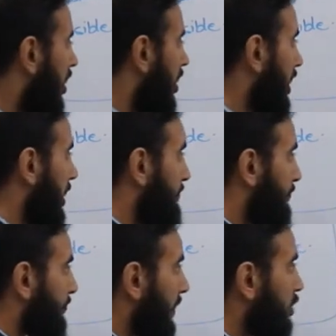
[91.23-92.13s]

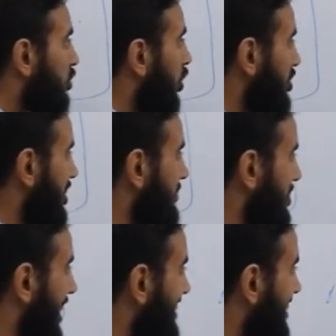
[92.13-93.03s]
Okay, those
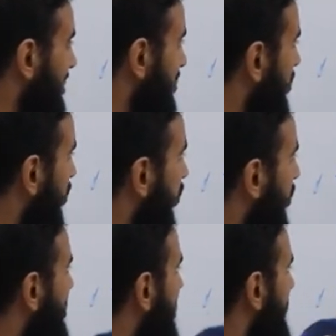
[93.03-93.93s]
substances
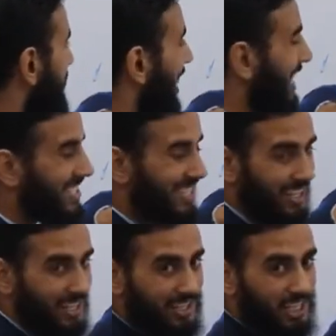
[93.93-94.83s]
which combines
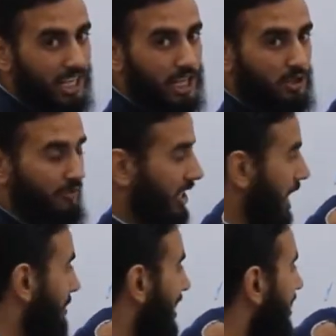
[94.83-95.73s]
here in the case of a
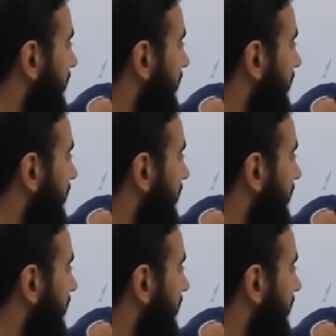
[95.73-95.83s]
chemical